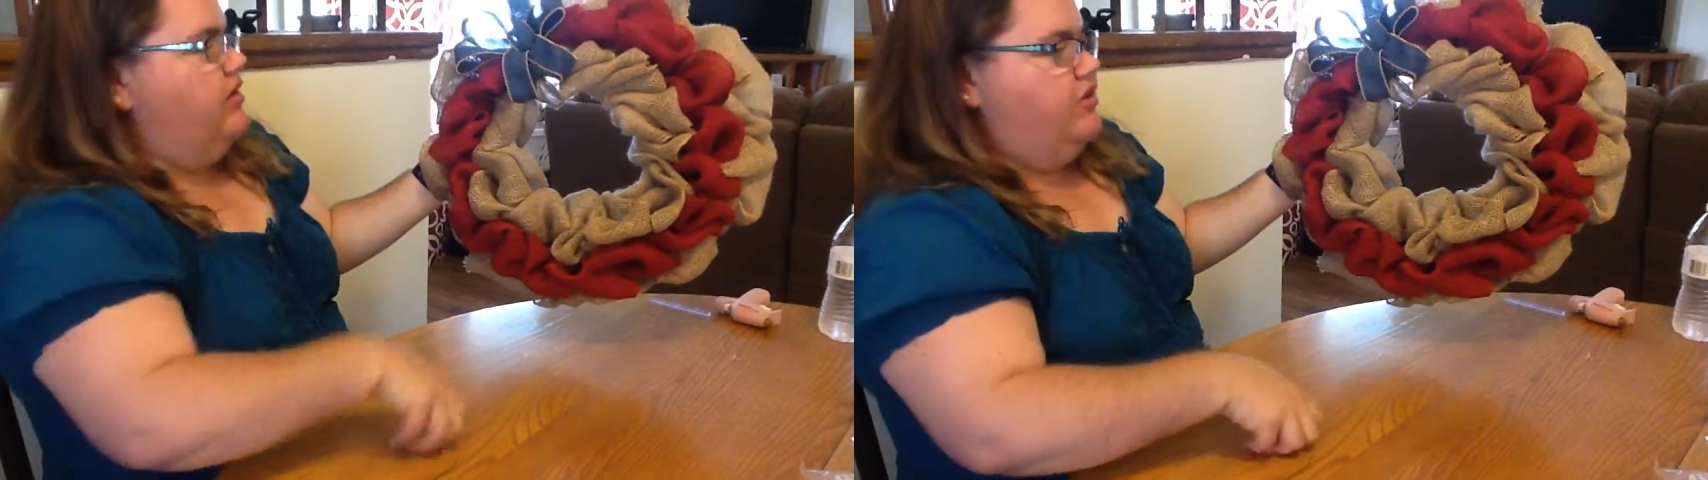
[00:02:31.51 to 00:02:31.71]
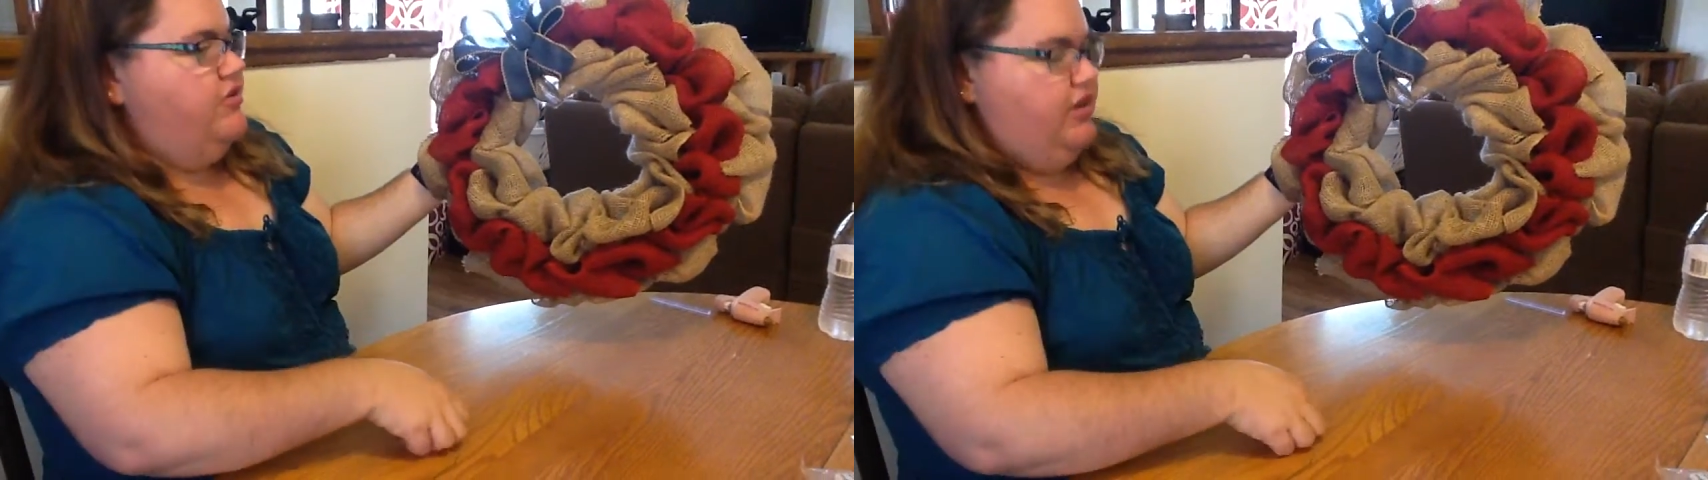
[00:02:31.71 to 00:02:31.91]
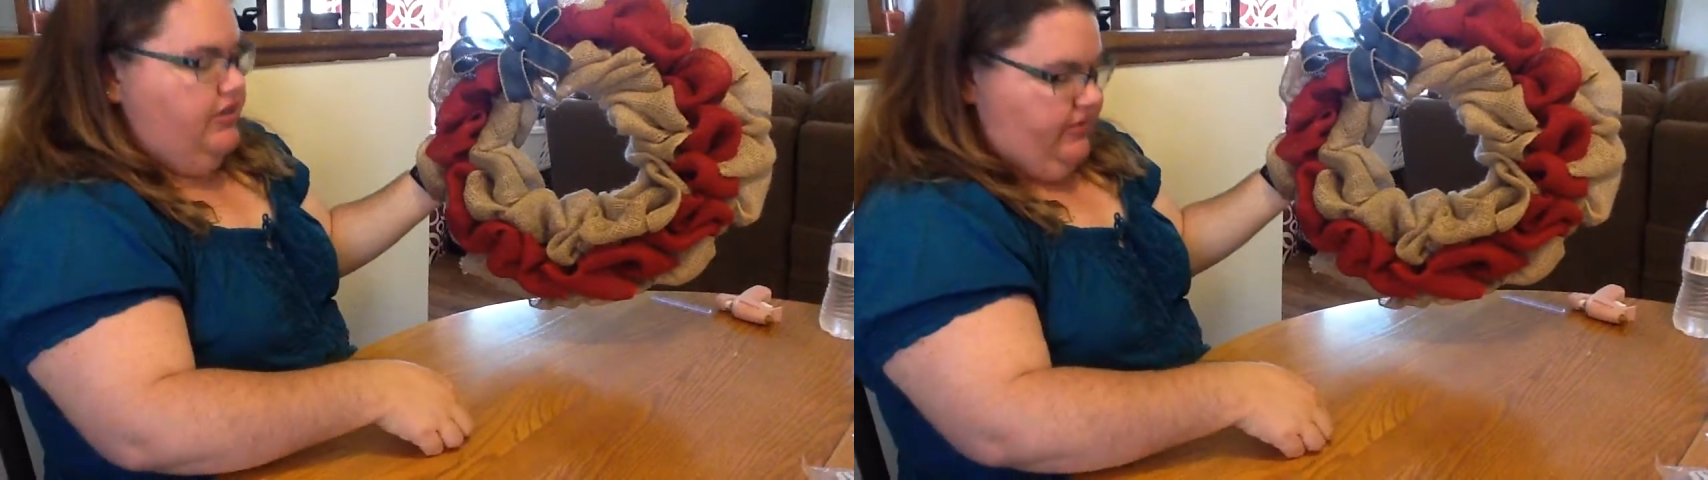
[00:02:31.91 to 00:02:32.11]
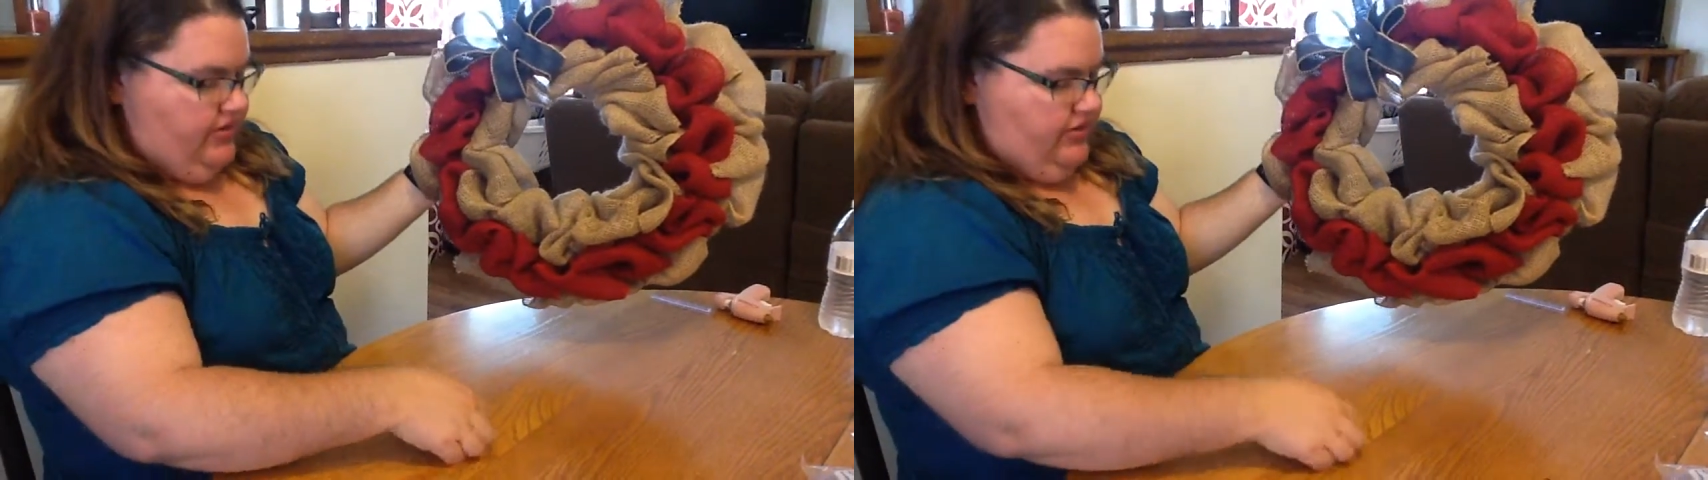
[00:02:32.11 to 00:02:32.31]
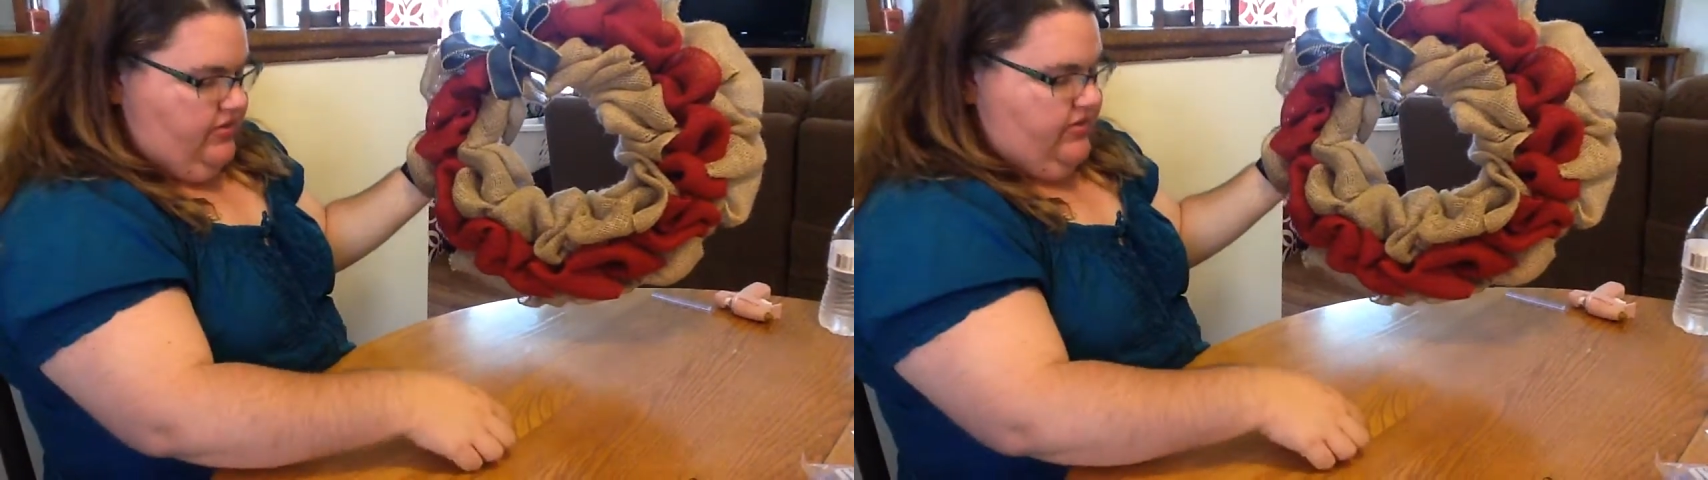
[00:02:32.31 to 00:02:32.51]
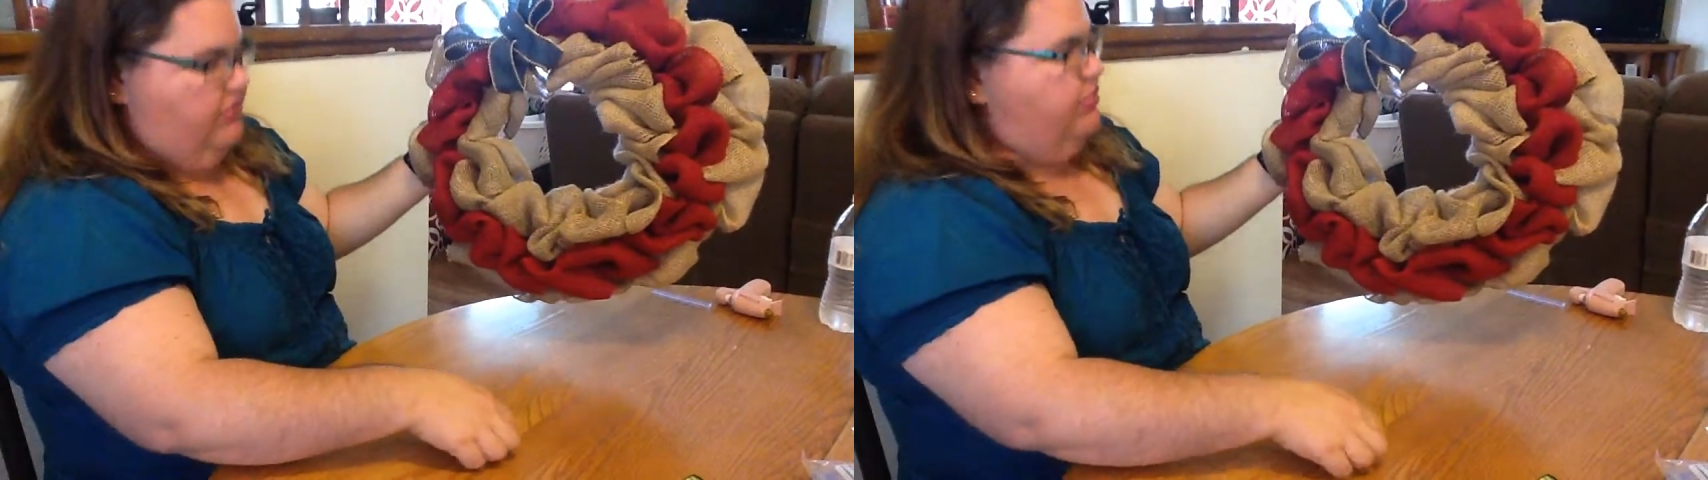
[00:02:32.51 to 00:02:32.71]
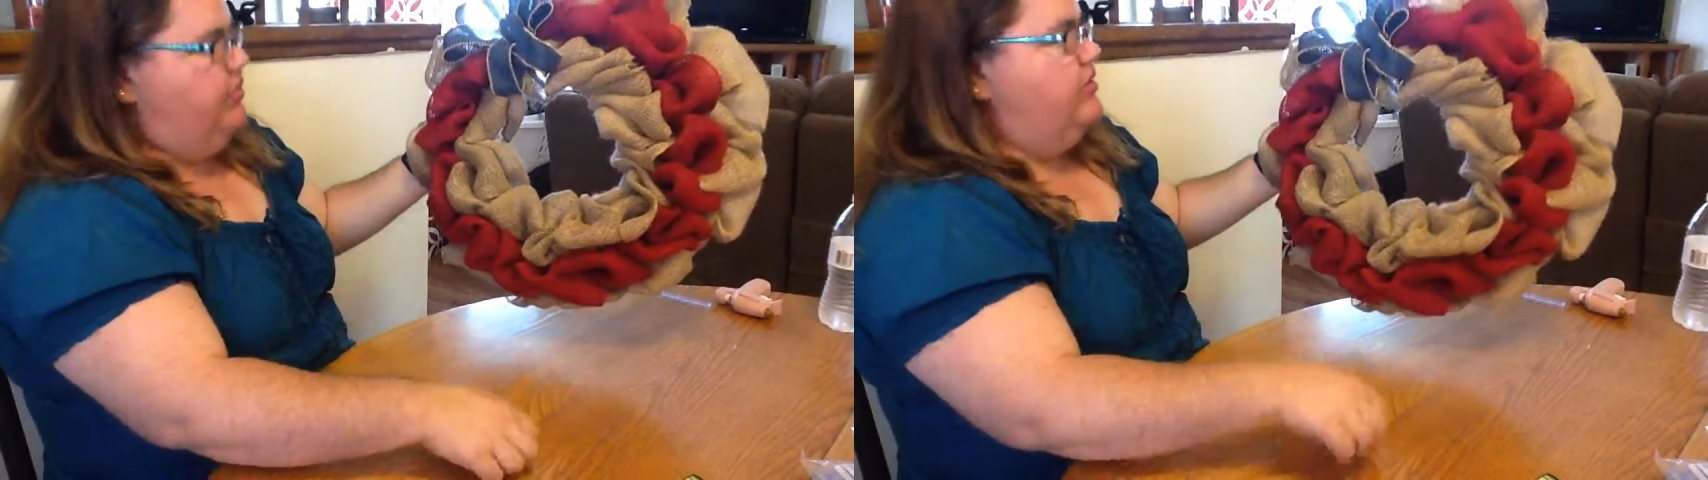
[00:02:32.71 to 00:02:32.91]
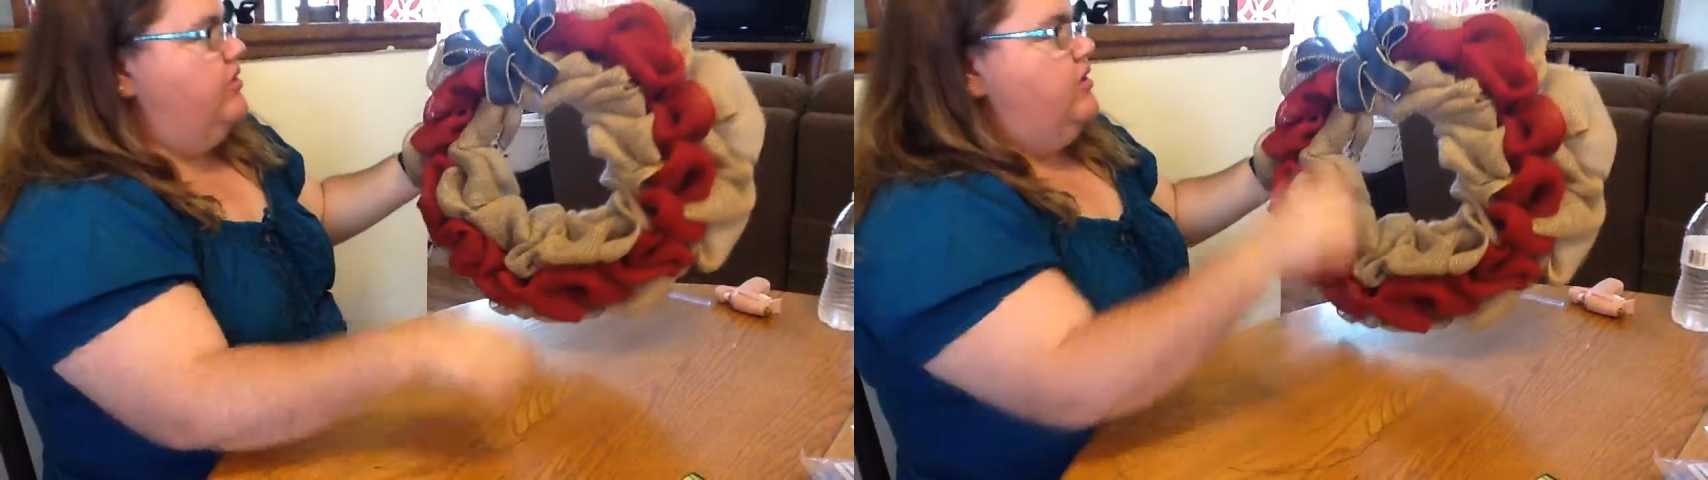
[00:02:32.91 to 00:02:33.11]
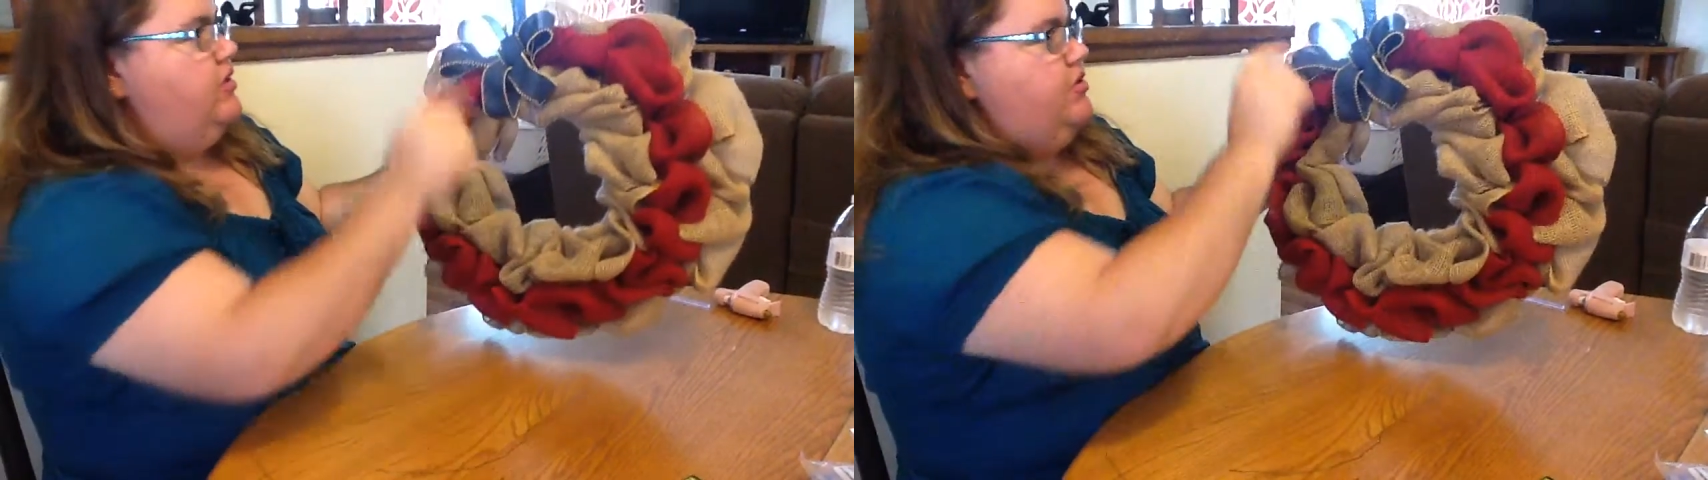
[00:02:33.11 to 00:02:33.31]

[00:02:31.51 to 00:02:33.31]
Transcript: You could even do a simple